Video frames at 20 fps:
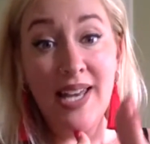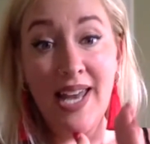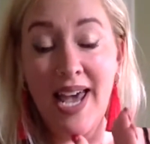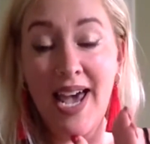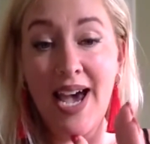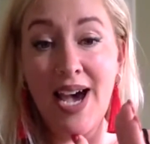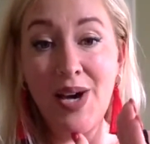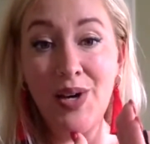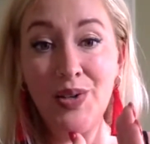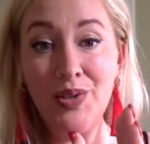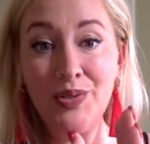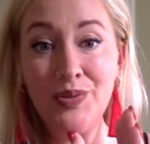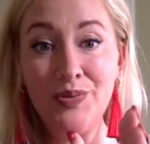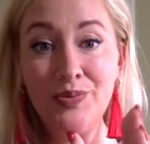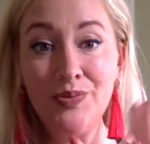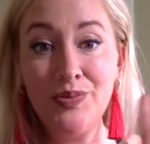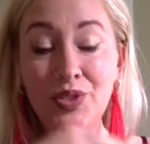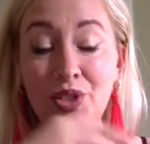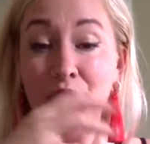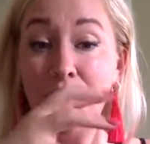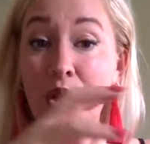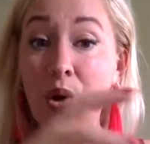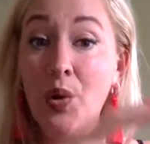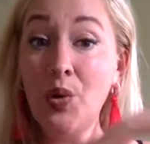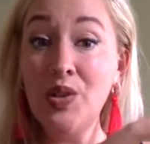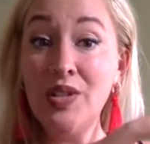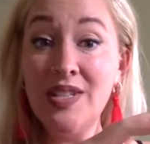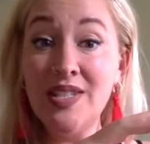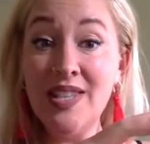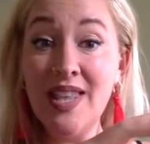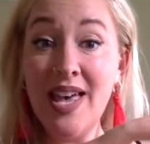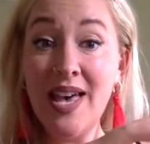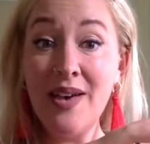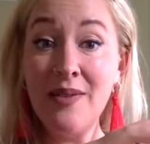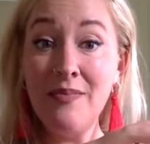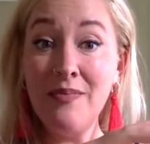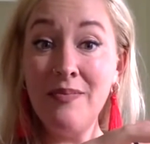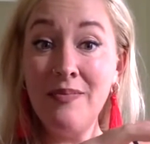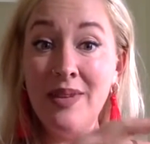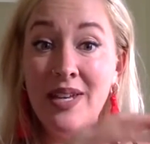now, to notice
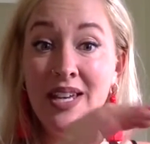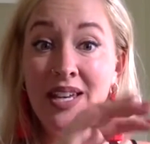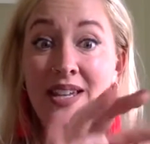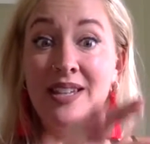them,